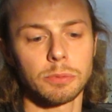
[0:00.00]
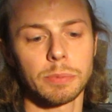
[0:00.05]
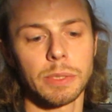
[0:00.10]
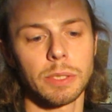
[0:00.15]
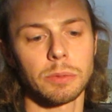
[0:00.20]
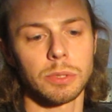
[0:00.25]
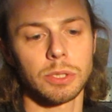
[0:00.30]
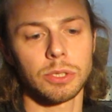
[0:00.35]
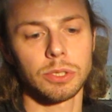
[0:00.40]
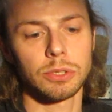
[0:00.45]
be
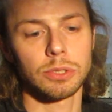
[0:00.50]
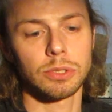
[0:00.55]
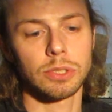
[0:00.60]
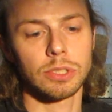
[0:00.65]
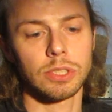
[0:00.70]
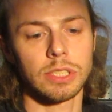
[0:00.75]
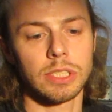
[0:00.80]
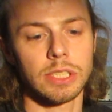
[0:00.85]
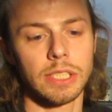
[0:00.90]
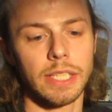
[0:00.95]
able to
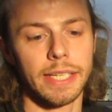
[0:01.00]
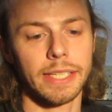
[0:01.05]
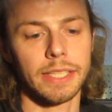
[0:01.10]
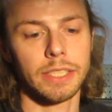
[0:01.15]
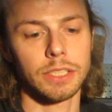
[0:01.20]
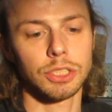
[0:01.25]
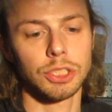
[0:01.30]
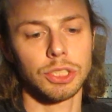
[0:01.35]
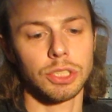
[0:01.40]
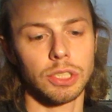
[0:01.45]
use the
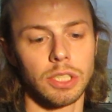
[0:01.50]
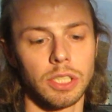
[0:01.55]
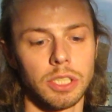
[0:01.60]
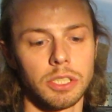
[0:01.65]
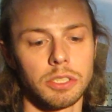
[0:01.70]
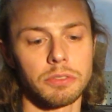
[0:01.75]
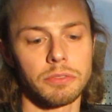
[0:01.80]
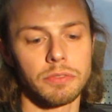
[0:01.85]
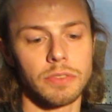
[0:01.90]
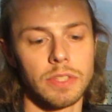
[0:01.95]
edge
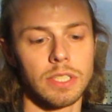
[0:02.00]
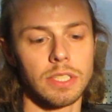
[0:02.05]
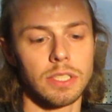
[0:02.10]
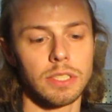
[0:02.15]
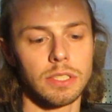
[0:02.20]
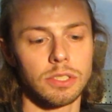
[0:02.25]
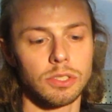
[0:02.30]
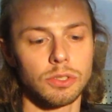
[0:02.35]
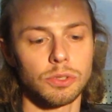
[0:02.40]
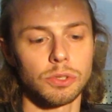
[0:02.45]
of
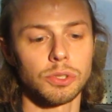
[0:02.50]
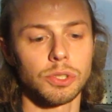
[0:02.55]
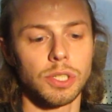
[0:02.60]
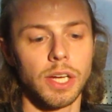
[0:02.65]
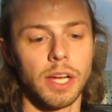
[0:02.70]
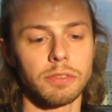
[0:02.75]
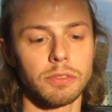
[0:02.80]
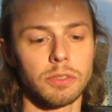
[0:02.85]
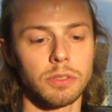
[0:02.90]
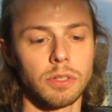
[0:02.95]
the
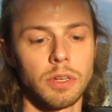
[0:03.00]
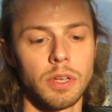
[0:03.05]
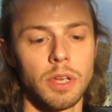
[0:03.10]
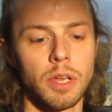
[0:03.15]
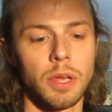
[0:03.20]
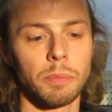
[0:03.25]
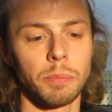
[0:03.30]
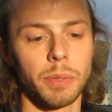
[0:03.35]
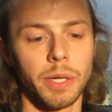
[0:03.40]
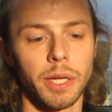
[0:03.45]
screwdriver,
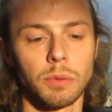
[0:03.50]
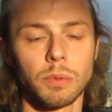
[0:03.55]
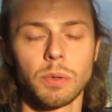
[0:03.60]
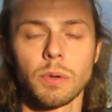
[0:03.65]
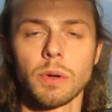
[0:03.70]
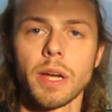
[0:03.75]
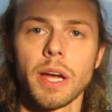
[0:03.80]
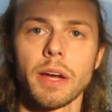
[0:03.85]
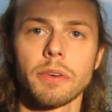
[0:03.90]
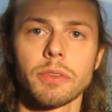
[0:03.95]
but I
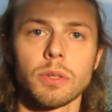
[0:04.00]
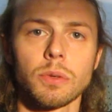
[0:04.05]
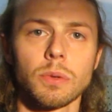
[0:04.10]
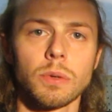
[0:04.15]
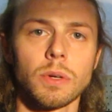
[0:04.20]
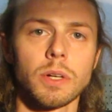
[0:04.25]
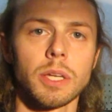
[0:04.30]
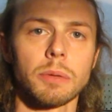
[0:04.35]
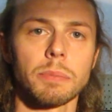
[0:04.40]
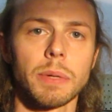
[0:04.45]
won't have to
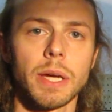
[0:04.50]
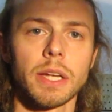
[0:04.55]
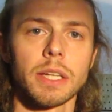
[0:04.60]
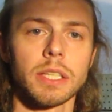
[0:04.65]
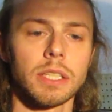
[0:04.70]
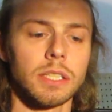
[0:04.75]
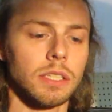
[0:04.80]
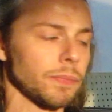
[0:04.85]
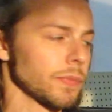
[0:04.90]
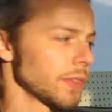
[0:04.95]
worry about
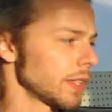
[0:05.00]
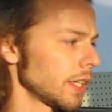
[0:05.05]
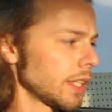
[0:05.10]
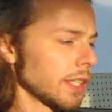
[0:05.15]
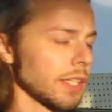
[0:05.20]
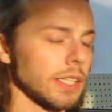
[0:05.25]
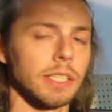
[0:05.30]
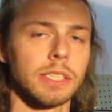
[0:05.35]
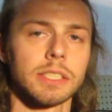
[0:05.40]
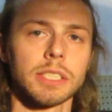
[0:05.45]
it
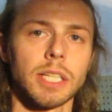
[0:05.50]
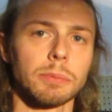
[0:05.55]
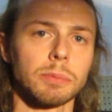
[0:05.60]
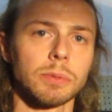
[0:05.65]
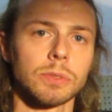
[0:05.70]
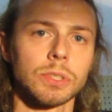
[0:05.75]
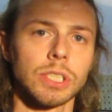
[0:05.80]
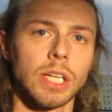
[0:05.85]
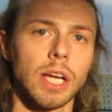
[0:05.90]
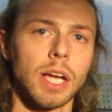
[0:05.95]
getting any type
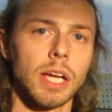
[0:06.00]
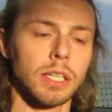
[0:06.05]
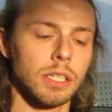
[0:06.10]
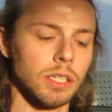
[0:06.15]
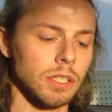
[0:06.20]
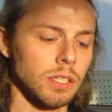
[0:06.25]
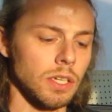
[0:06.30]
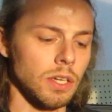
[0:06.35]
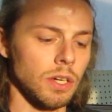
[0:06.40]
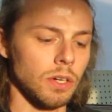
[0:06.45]
of shock
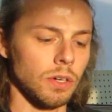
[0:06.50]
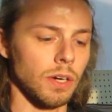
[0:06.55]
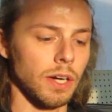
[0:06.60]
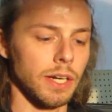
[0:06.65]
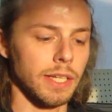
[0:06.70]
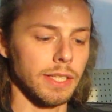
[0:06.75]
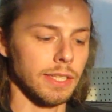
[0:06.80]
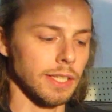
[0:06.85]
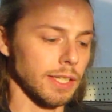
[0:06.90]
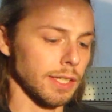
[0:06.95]
or
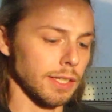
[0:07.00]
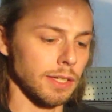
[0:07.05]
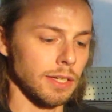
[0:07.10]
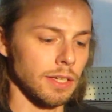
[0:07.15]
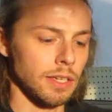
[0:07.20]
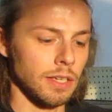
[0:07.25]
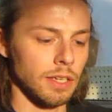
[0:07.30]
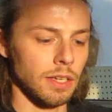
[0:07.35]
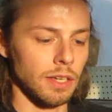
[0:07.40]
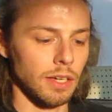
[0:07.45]
anything
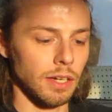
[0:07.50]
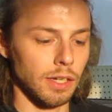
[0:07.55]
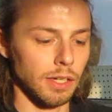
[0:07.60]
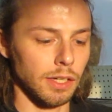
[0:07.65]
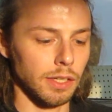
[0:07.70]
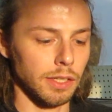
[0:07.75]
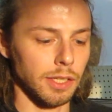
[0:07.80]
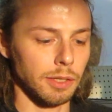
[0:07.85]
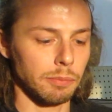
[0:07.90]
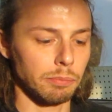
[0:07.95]

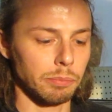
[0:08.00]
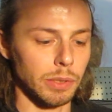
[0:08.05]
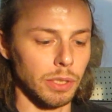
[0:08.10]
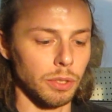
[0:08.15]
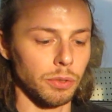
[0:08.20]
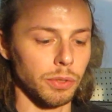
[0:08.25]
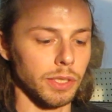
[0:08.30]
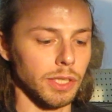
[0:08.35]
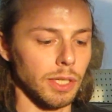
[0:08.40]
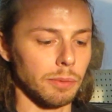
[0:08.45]
and
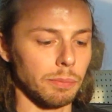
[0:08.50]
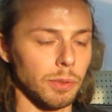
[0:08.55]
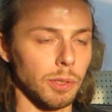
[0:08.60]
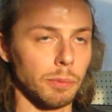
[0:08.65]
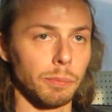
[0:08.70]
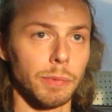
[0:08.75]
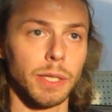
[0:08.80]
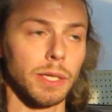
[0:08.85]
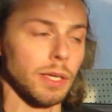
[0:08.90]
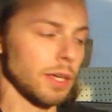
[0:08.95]
blowing up on
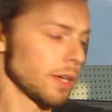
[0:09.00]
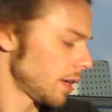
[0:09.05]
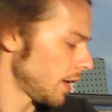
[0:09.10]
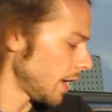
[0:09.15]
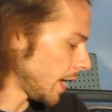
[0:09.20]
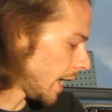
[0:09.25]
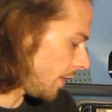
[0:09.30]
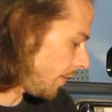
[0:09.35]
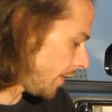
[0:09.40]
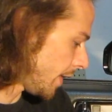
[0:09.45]
me.
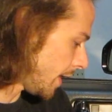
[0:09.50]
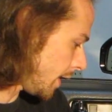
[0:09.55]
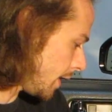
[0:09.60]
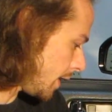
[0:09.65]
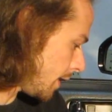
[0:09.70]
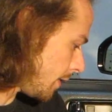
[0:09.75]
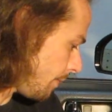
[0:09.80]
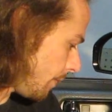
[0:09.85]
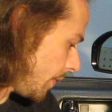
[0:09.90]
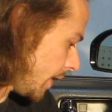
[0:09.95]
And
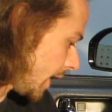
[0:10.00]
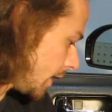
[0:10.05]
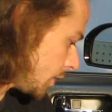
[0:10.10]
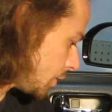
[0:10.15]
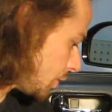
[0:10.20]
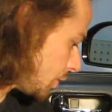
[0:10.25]
then not